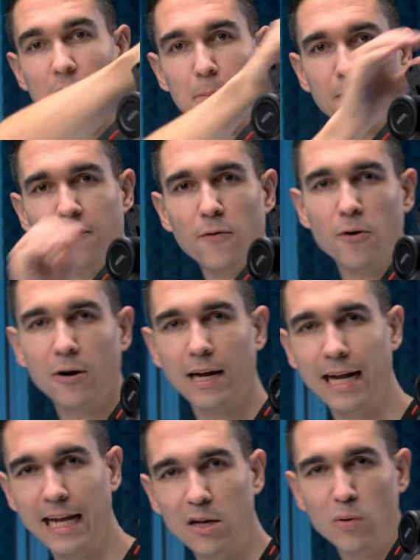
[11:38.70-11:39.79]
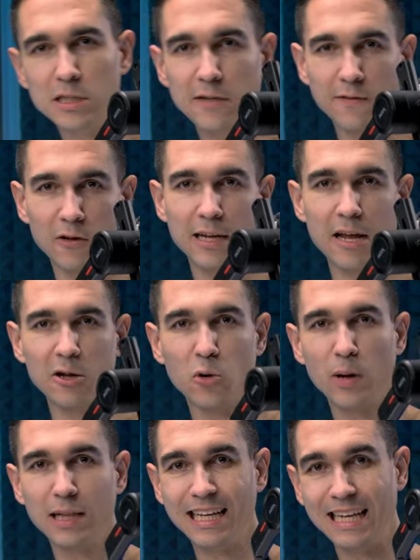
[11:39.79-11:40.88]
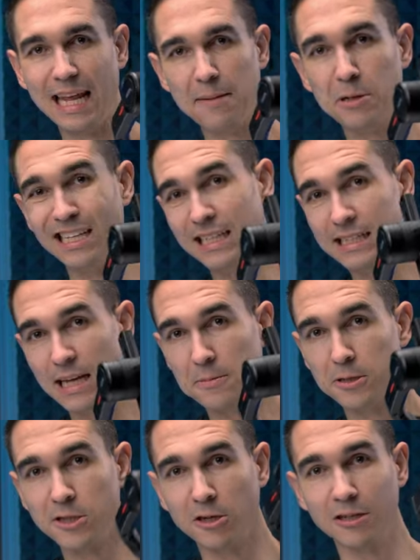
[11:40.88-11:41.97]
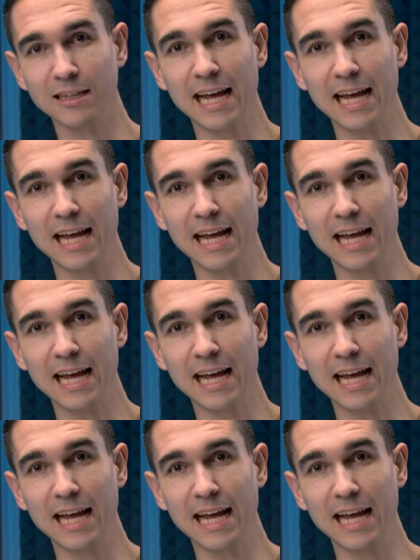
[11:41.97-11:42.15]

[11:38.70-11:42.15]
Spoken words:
it up before, and once you've learned how to quickly enable and disable certain